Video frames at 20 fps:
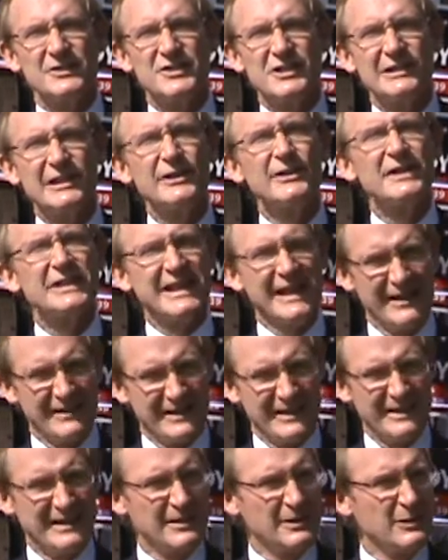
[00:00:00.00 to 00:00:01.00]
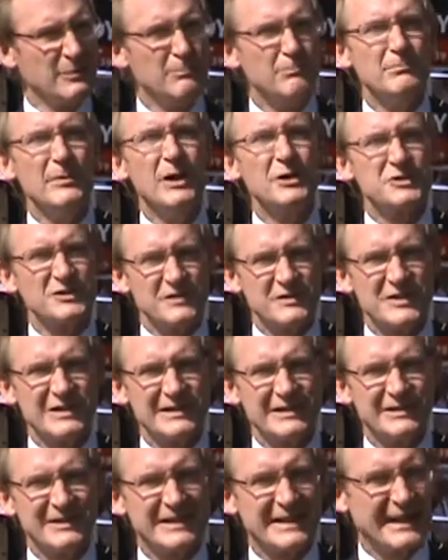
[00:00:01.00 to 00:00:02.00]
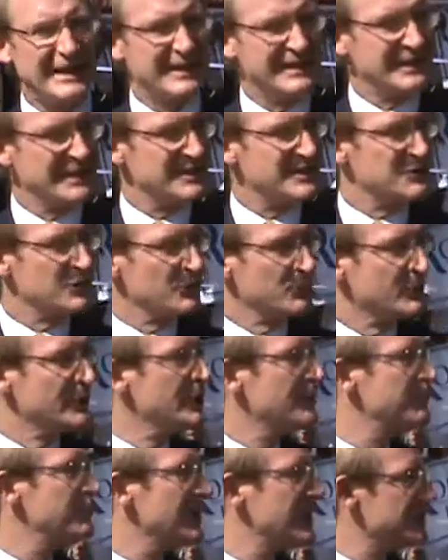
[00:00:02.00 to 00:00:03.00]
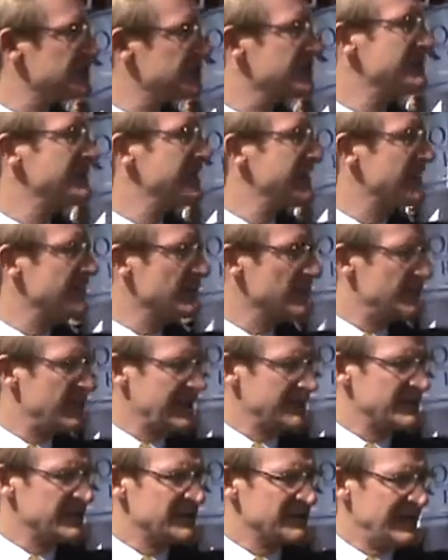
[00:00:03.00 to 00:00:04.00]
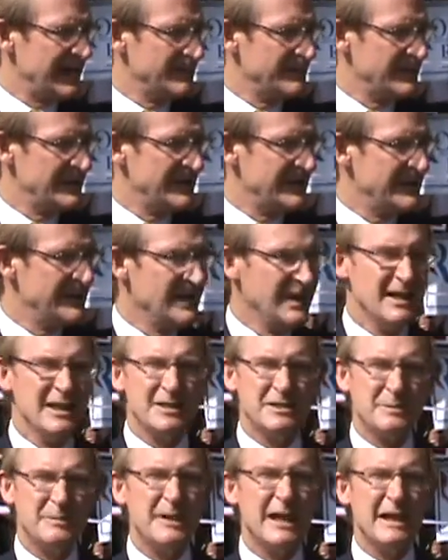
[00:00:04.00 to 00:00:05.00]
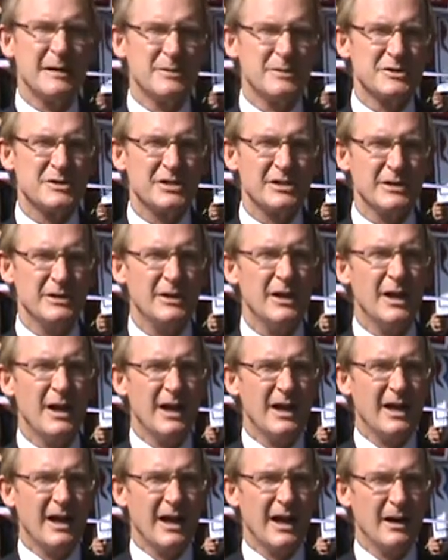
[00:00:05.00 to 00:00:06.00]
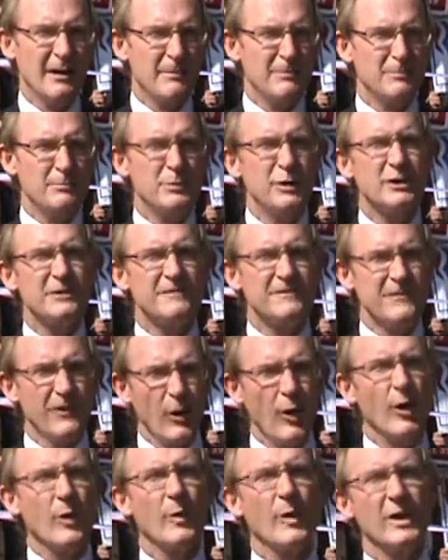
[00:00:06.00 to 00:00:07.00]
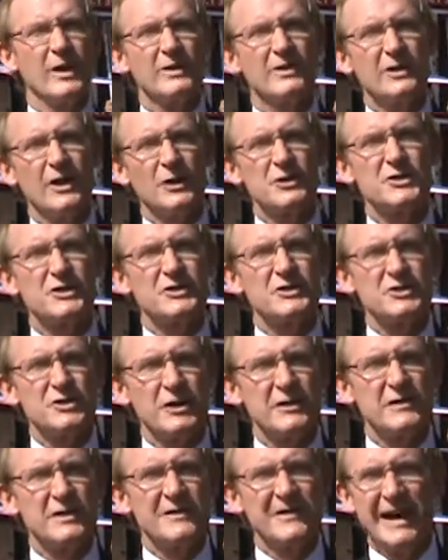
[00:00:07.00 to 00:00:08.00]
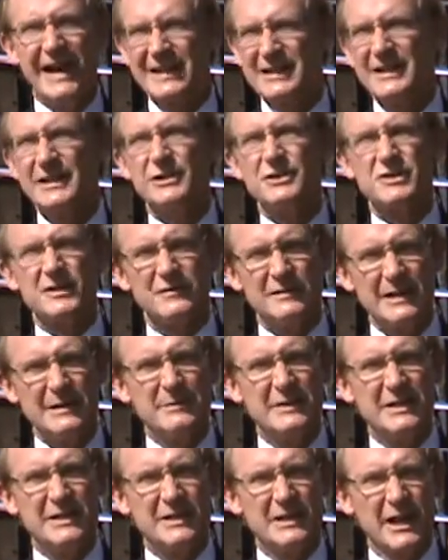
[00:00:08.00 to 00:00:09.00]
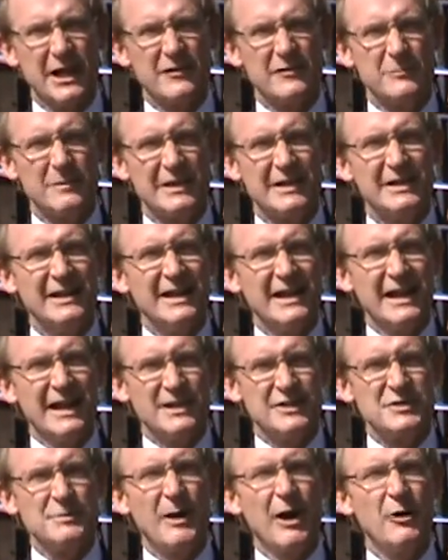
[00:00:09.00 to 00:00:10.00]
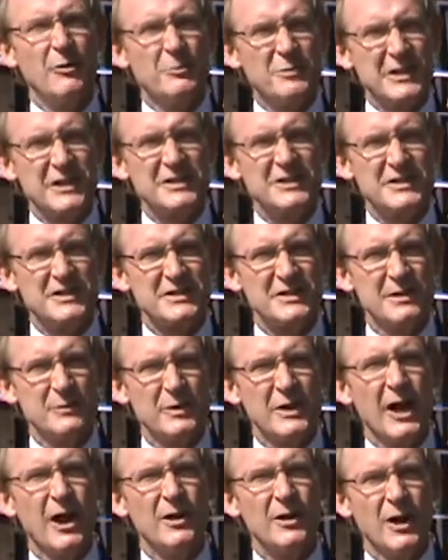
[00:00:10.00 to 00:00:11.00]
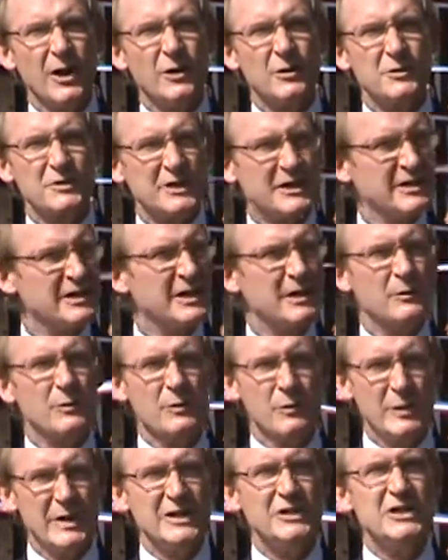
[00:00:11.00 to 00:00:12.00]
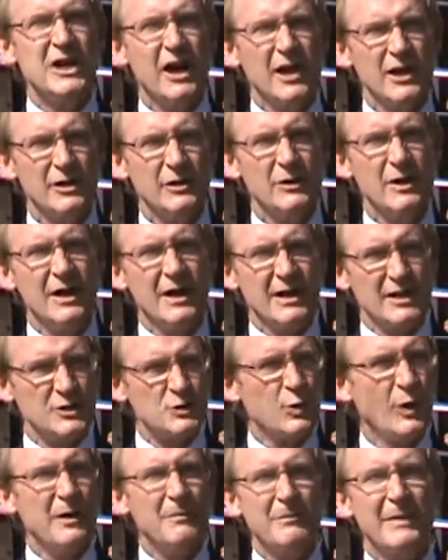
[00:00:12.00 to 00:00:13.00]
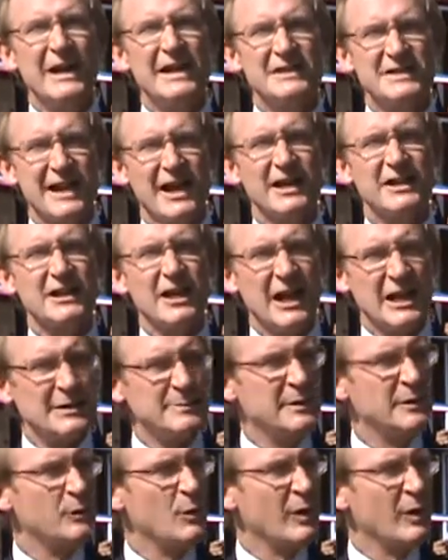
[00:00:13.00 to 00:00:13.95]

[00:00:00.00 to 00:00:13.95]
Saluda County, most of Saluda County. It's a real pleasure to be the Republican nominee, to be able to uh, put forward those conservative ideals of limited government and small business that we all hold dear, that we know is what makes our economy